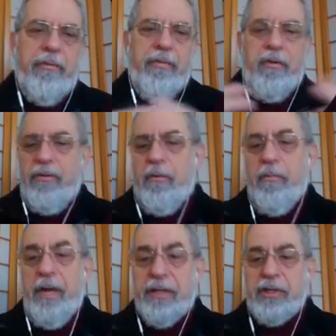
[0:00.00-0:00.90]
they're their
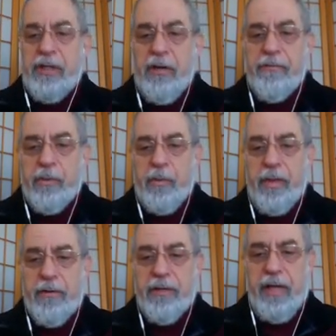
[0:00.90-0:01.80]
best selves when
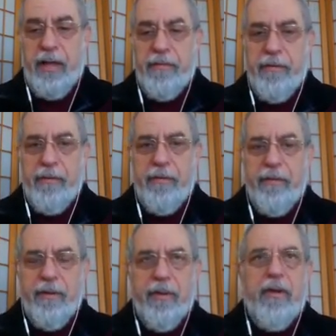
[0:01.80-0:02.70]
they're together.
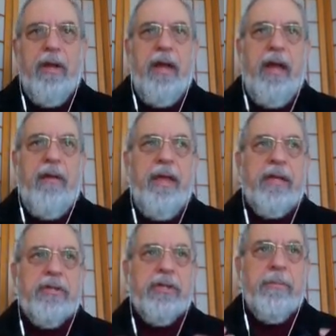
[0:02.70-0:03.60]
And
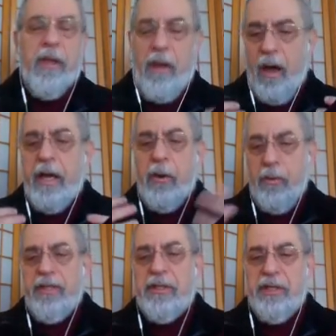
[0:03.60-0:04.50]
that's something I
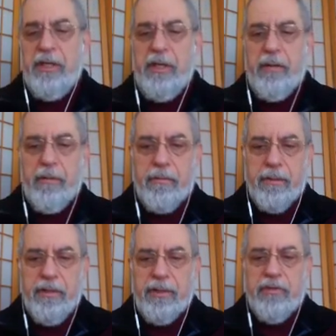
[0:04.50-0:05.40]
always seek,
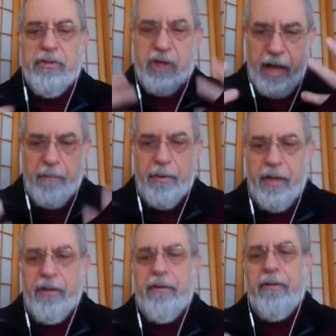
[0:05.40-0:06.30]
is to
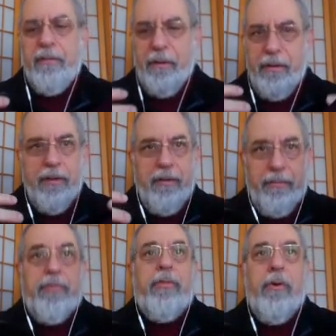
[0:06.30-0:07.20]
champion
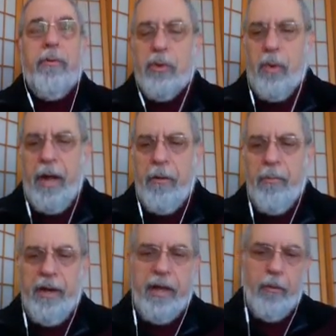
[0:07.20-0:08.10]
those around
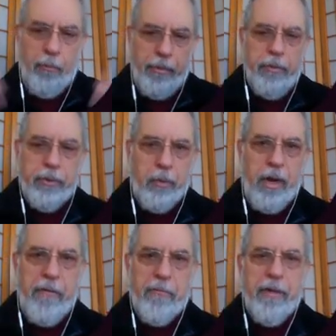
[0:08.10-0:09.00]
me, to help those
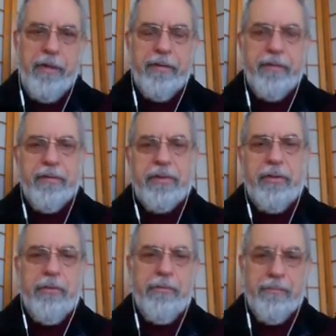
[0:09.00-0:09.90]
around me.
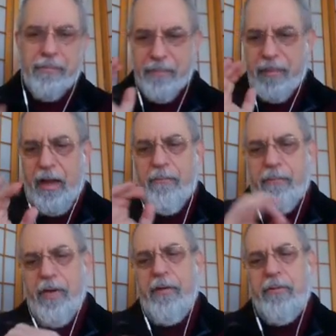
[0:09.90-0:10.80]
So
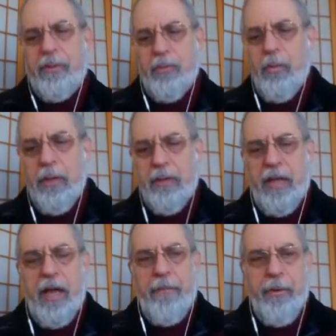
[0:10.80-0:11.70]
I was really
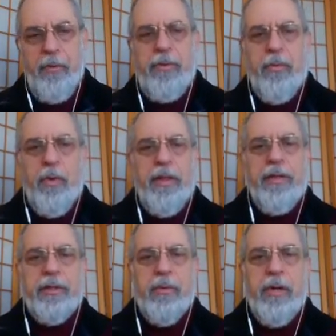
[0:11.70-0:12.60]
happy with the way
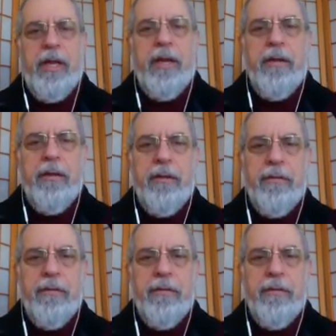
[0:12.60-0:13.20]
this one ended.